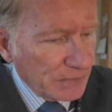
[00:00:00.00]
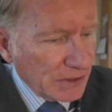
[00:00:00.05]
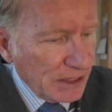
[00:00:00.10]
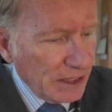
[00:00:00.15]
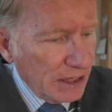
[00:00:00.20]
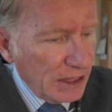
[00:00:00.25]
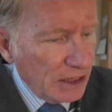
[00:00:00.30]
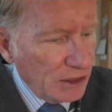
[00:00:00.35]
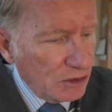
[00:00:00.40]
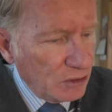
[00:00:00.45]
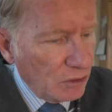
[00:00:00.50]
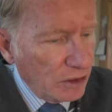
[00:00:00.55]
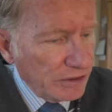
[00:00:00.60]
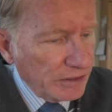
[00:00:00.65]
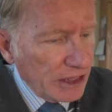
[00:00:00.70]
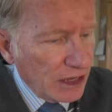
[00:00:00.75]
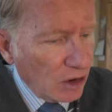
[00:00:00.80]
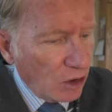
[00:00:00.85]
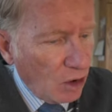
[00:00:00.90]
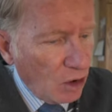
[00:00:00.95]
and knowing
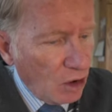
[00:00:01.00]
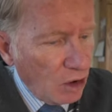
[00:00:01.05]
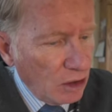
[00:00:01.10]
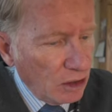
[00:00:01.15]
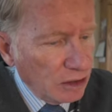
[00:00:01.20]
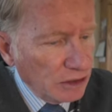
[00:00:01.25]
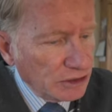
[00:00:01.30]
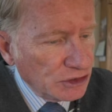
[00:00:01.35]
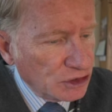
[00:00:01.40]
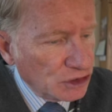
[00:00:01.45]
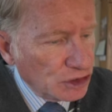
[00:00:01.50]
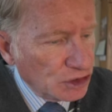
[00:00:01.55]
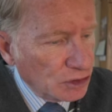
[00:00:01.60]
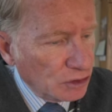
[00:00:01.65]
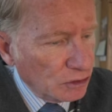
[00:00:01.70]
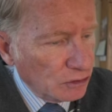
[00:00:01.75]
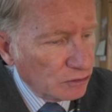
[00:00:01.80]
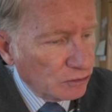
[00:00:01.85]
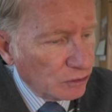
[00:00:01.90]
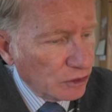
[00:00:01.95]
that all
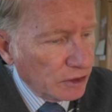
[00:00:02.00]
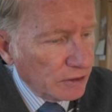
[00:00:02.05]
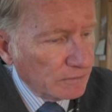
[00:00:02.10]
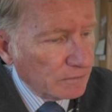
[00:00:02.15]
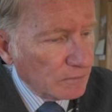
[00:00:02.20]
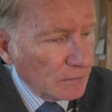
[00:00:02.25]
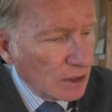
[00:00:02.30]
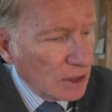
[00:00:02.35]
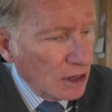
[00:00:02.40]
children